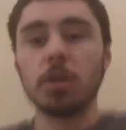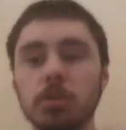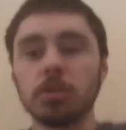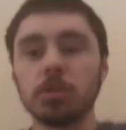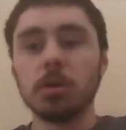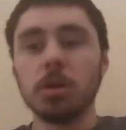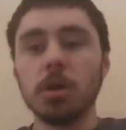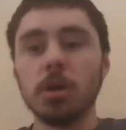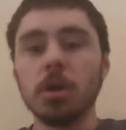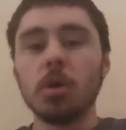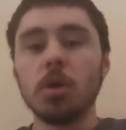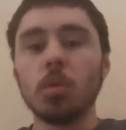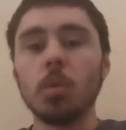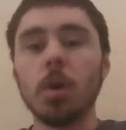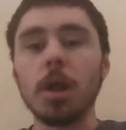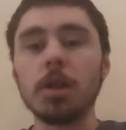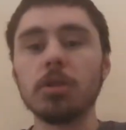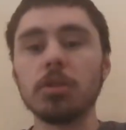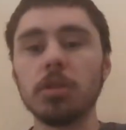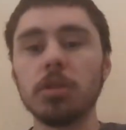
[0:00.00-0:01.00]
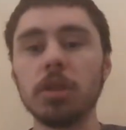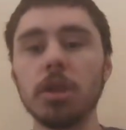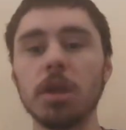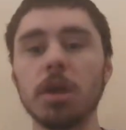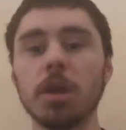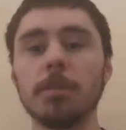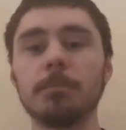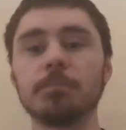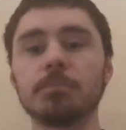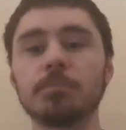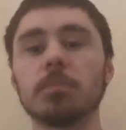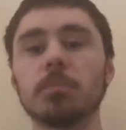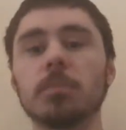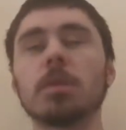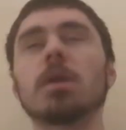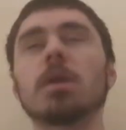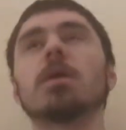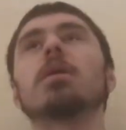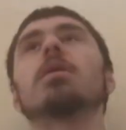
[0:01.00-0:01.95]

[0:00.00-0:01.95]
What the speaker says: the watch.